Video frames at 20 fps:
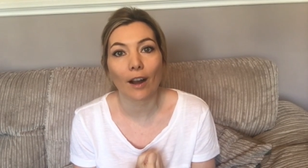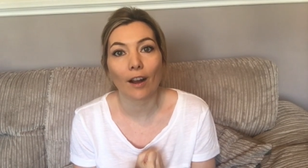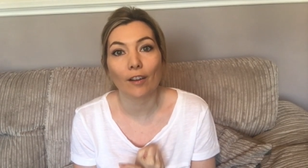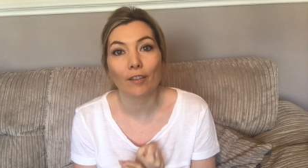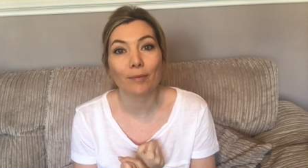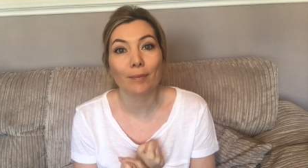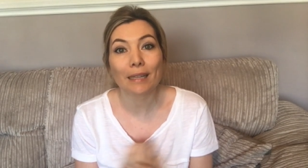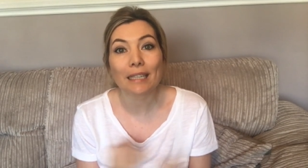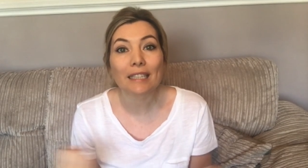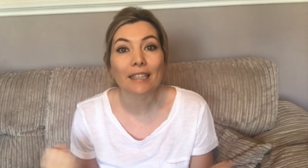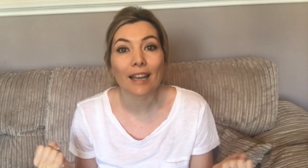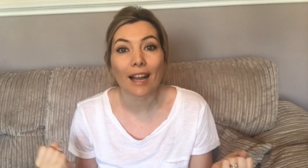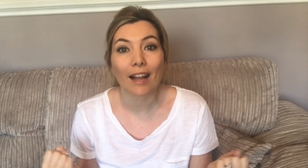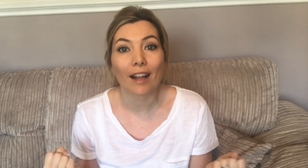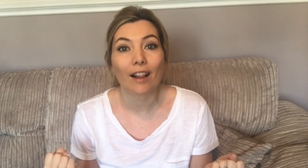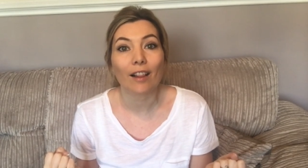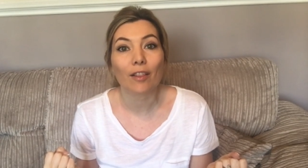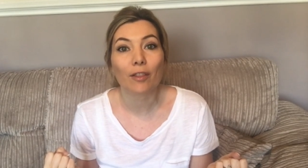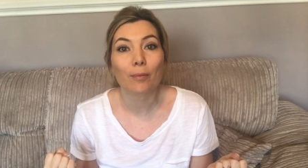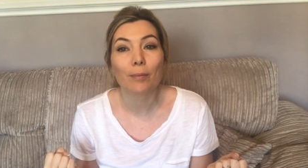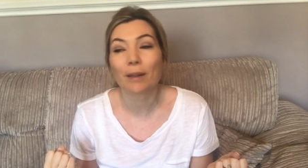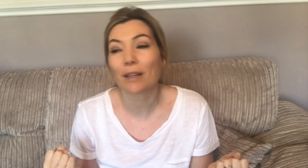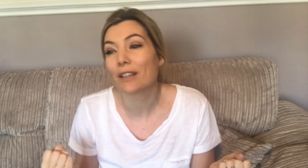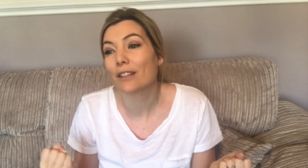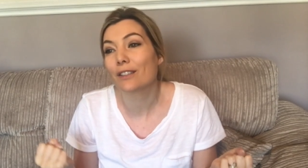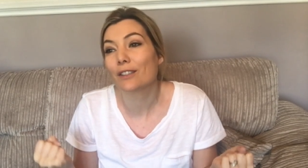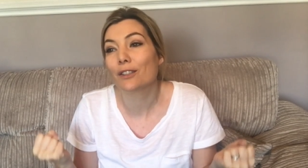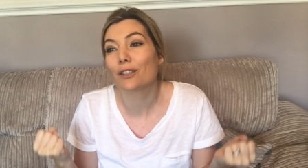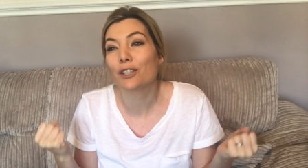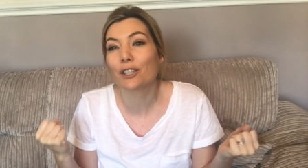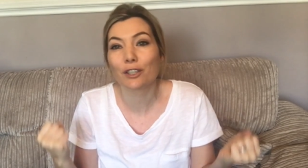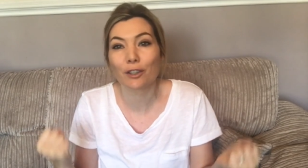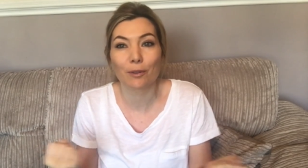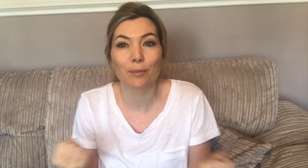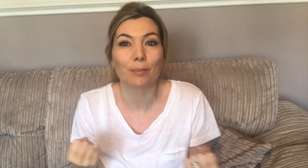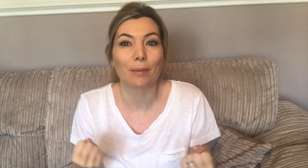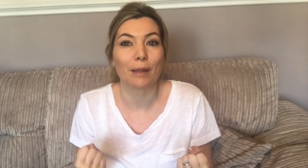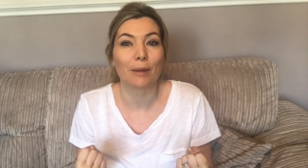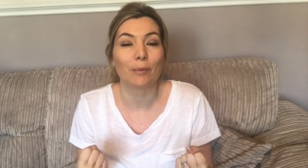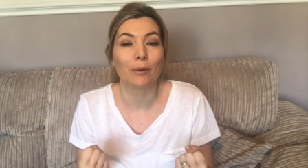of mental health, because there
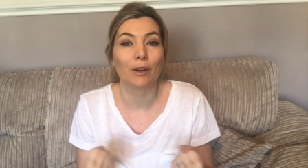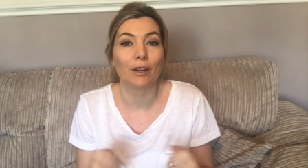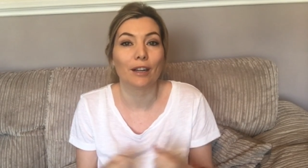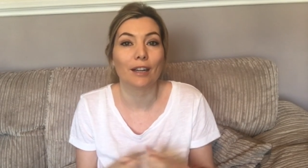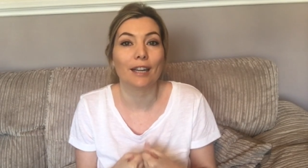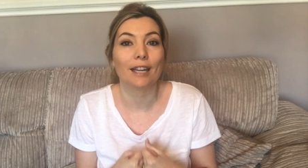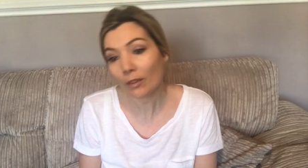shouldn't be one.